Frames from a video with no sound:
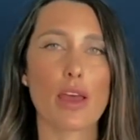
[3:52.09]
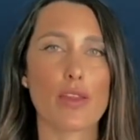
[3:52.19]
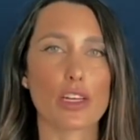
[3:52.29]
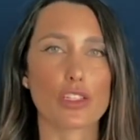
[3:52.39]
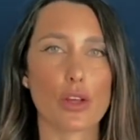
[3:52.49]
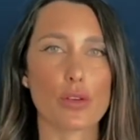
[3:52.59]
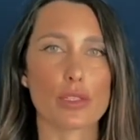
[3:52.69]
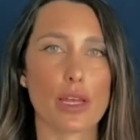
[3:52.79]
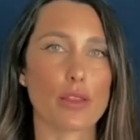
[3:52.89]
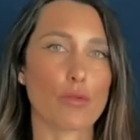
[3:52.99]
that shows
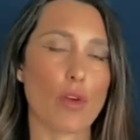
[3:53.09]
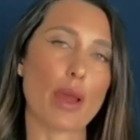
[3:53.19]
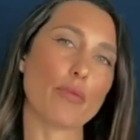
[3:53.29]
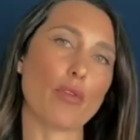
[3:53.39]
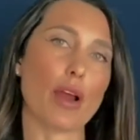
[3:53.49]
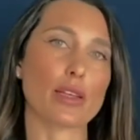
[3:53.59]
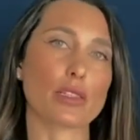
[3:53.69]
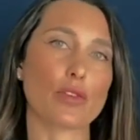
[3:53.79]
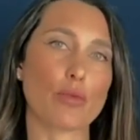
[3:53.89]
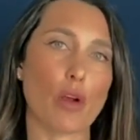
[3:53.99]
that the right price
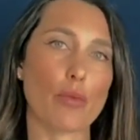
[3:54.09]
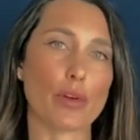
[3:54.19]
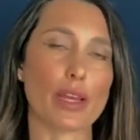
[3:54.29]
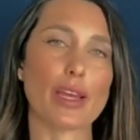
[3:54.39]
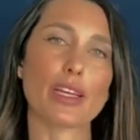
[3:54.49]
of your property